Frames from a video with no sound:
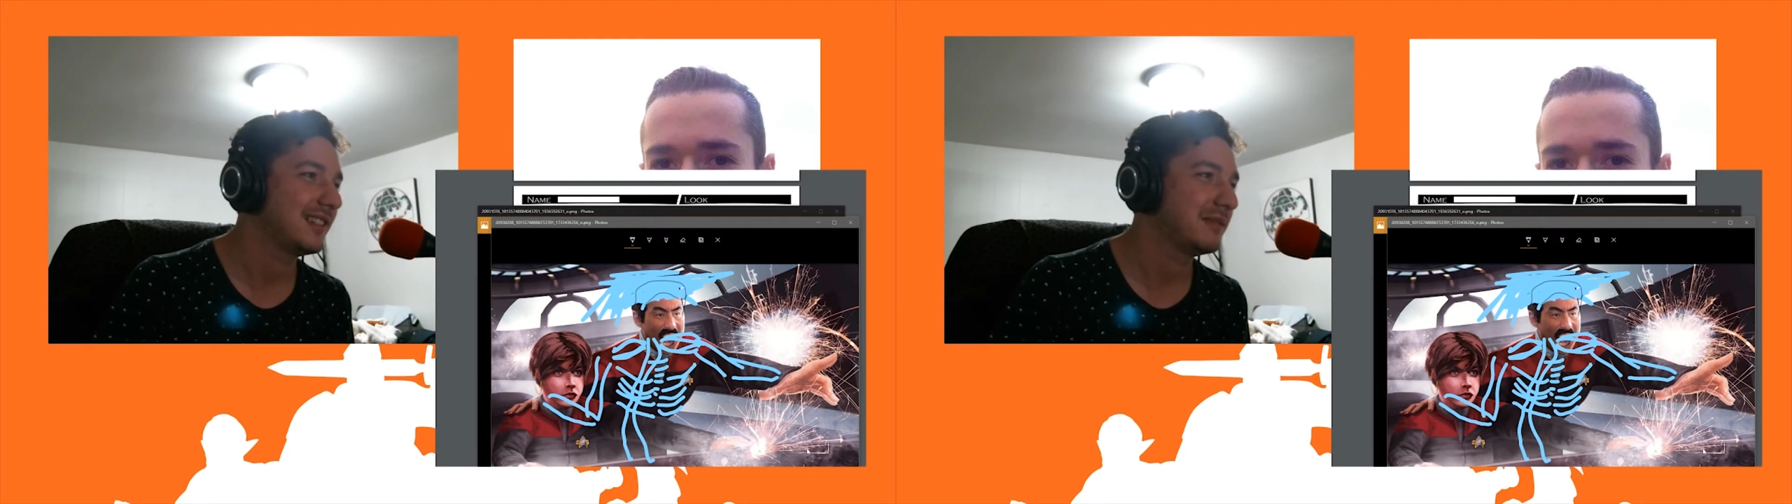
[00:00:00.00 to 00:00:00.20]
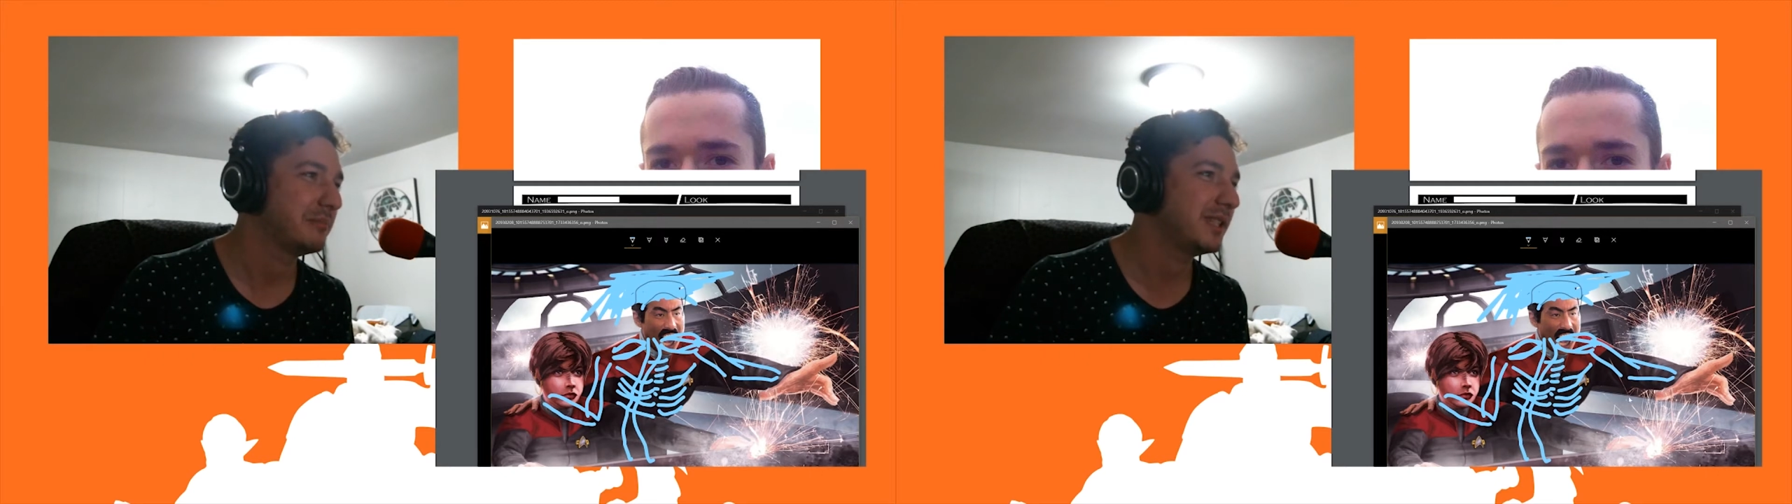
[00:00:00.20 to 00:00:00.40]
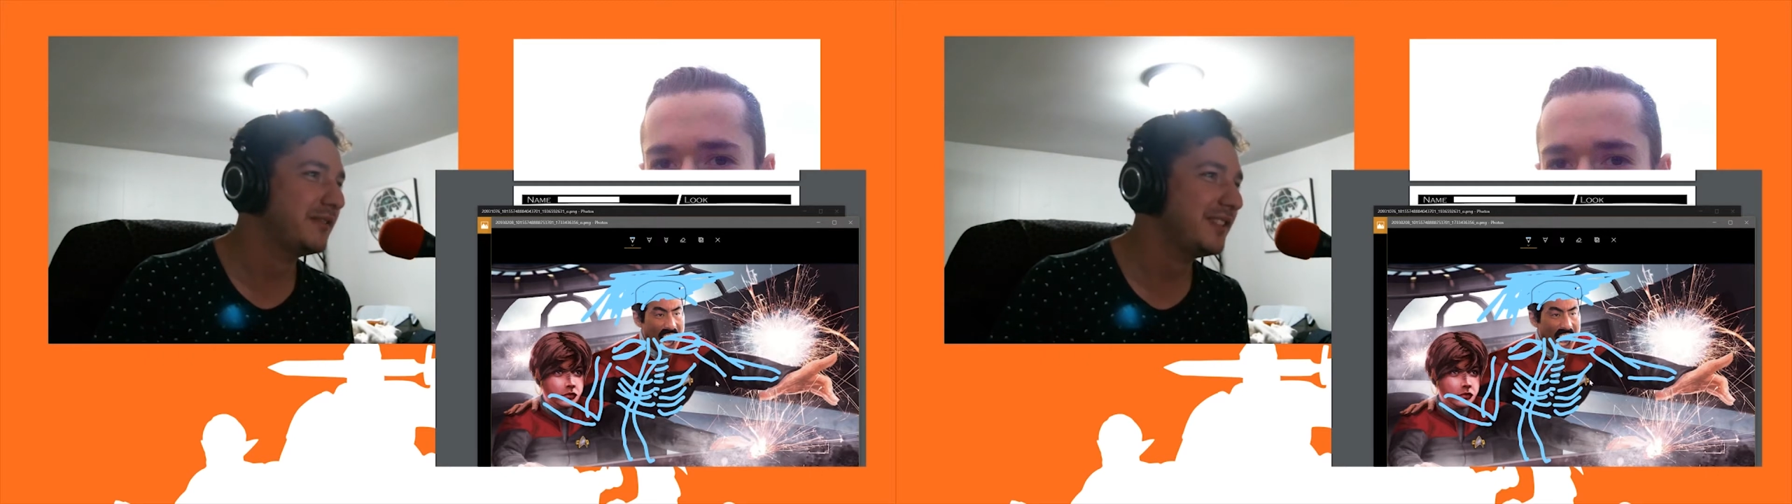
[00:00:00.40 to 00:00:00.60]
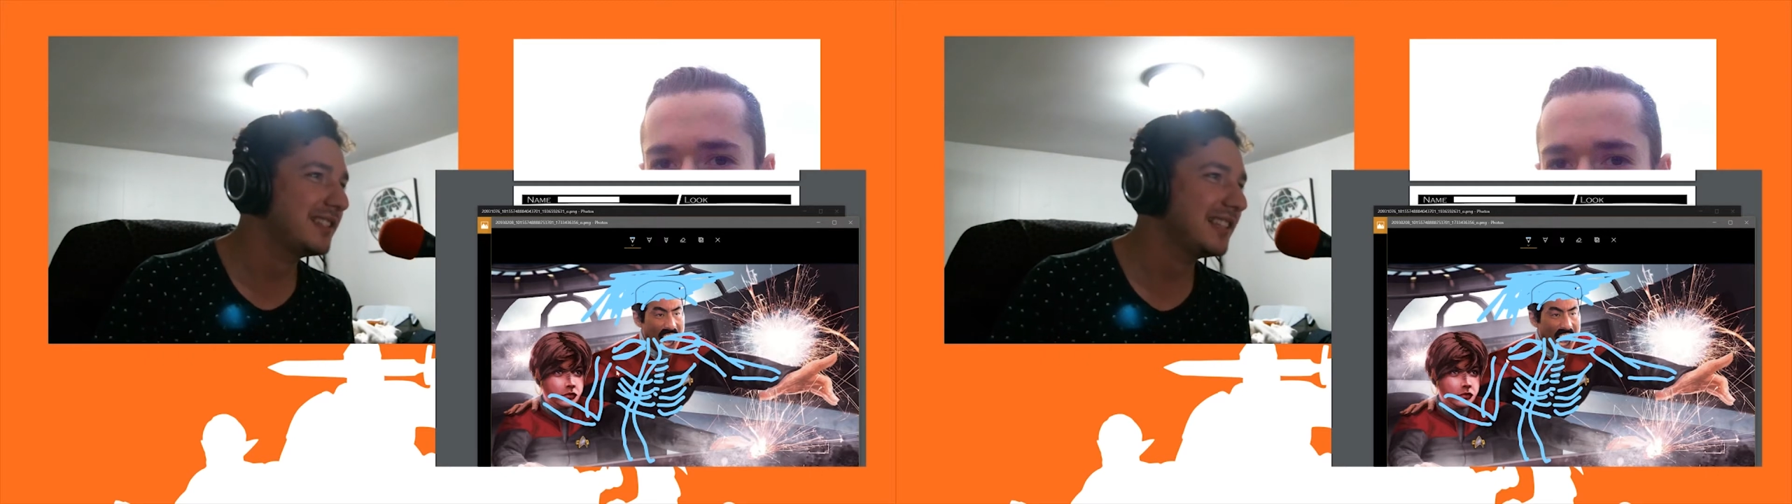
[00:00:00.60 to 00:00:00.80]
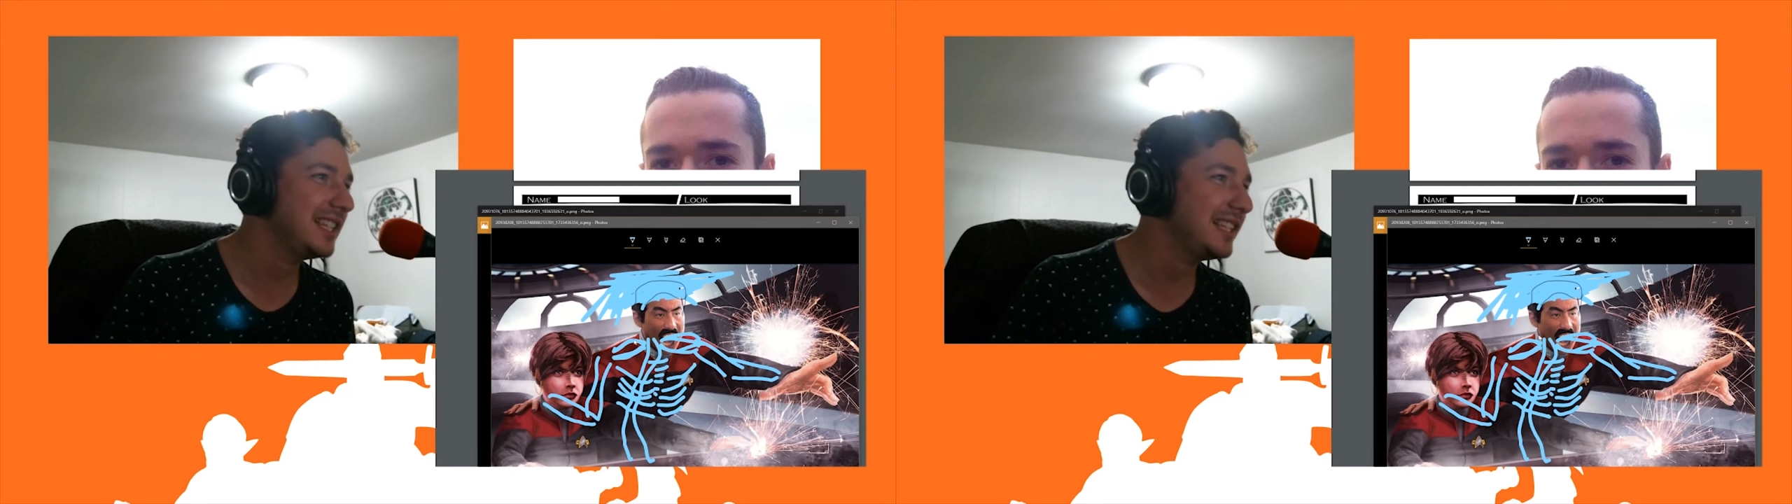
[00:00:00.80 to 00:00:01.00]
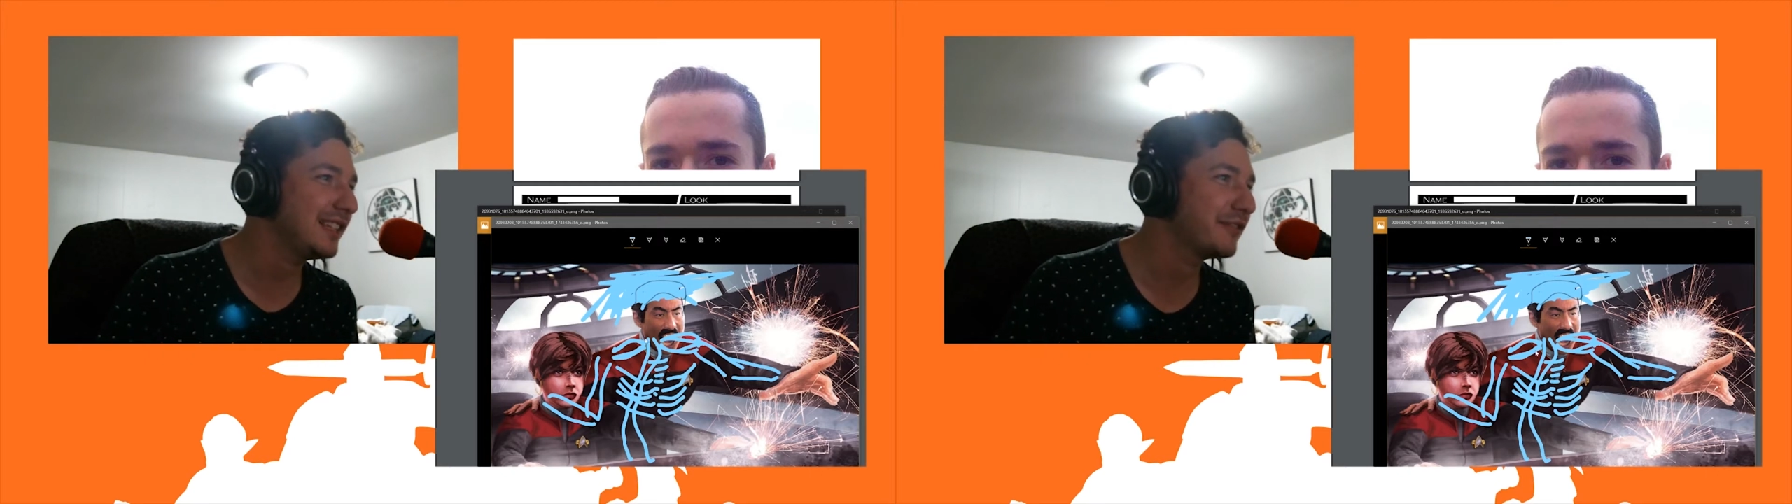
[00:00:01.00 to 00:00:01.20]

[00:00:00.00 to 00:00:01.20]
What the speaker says: But if he's leaning in